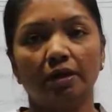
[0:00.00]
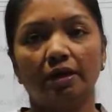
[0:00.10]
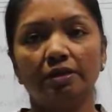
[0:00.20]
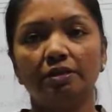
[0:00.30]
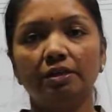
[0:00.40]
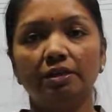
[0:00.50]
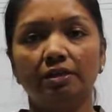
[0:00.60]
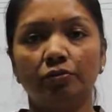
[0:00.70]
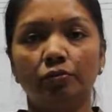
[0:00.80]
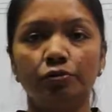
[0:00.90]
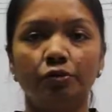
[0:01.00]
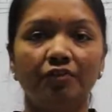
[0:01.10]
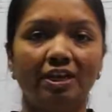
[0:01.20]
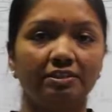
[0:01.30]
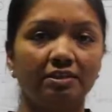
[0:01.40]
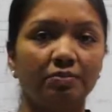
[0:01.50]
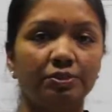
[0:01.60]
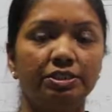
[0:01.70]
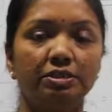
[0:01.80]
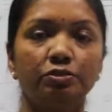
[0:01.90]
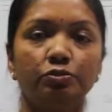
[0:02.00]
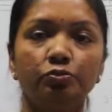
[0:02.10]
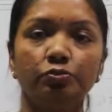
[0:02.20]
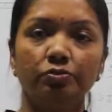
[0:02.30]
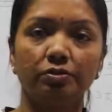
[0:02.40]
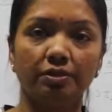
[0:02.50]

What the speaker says: In the course of Electrical Machines 2,